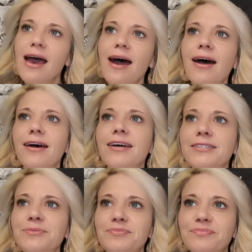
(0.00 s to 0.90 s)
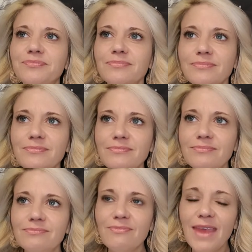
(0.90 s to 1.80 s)

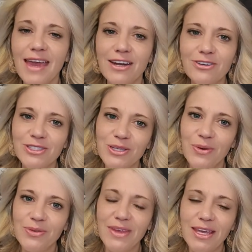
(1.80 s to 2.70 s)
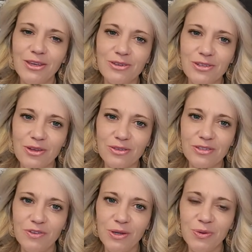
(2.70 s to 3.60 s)
And also, thank you to those of
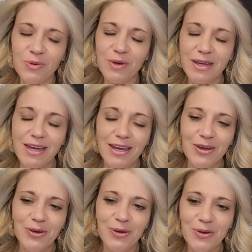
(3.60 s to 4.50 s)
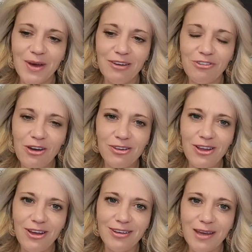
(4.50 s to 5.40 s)
you who have gone
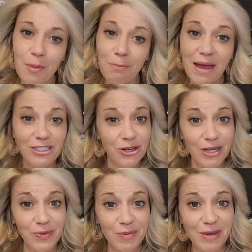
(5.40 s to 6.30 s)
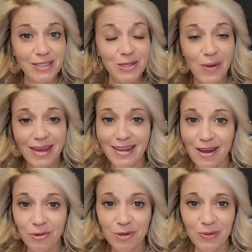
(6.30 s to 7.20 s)
along my journey with me so I can
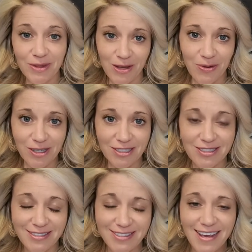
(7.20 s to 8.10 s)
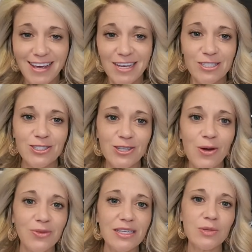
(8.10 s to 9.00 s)
help you with yours. So
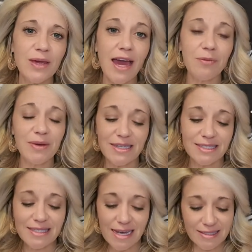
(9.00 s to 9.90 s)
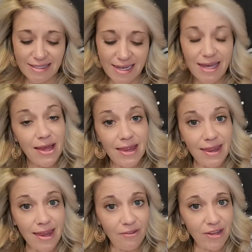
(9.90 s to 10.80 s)
this week, I've been discussing
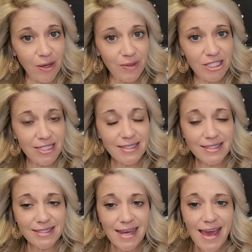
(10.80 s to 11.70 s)
love languages.